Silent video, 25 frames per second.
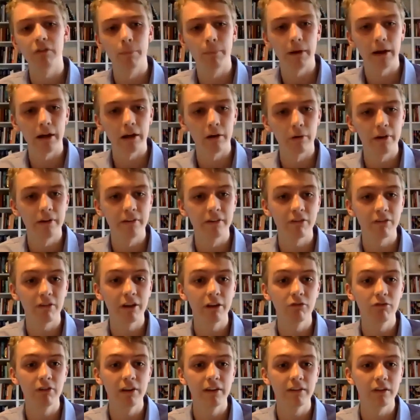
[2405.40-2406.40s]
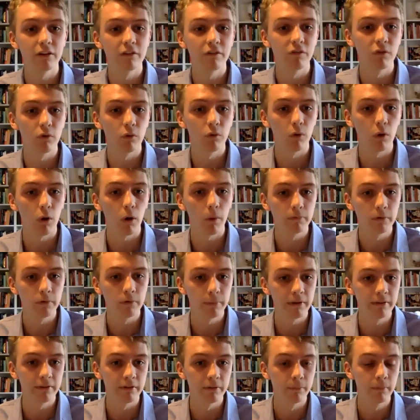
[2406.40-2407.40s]
about, is there any reason for
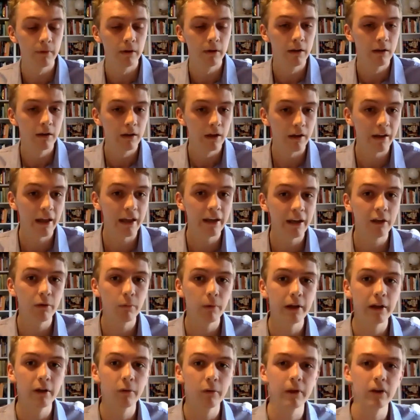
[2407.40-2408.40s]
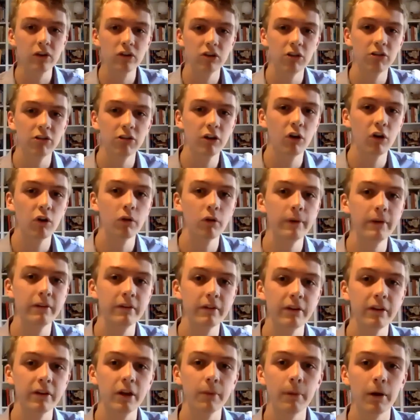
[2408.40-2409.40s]
optimism and any way in which our economy
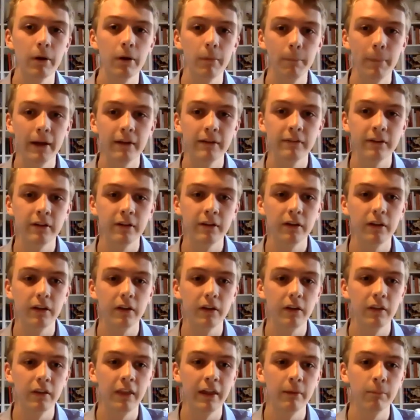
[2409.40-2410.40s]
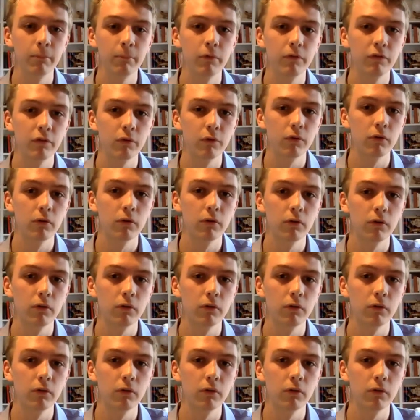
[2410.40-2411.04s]
is going to come out better than before?